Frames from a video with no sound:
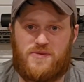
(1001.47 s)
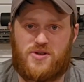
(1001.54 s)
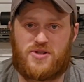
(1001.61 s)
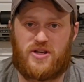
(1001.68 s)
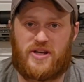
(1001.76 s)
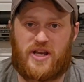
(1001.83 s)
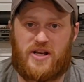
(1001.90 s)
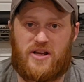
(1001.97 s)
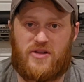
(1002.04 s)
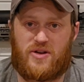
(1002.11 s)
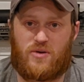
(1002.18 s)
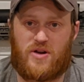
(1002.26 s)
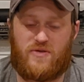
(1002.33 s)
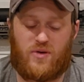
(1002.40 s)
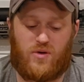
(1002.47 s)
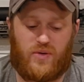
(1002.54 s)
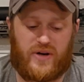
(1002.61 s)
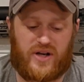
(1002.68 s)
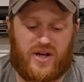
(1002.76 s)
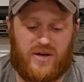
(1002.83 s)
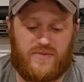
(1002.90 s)
just like any other rifle
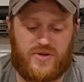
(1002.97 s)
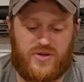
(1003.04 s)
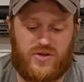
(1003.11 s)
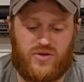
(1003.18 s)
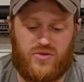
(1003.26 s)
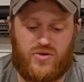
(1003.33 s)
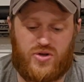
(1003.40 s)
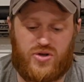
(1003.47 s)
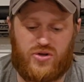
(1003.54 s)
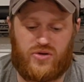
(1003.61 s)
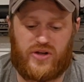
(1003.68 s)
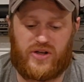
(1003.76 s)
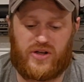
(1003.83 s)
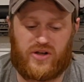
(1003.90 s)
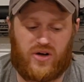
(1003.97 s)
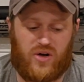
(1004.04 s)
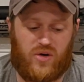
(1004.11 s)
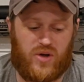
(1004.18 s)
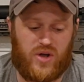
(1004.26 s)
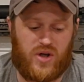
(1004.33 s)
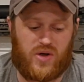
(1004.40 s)
when it comes to shooting, you
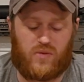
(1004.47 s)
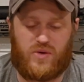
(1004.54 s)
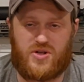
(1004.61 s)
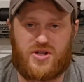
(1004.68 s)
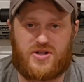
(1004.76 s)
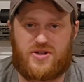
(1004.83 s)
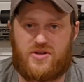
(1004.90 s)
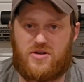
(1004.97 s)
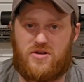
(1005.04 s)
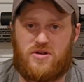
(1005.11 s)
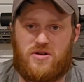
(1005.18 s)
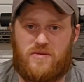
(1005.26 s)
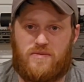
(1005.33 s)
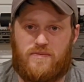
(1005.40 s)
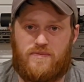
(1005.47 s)
know, Winchester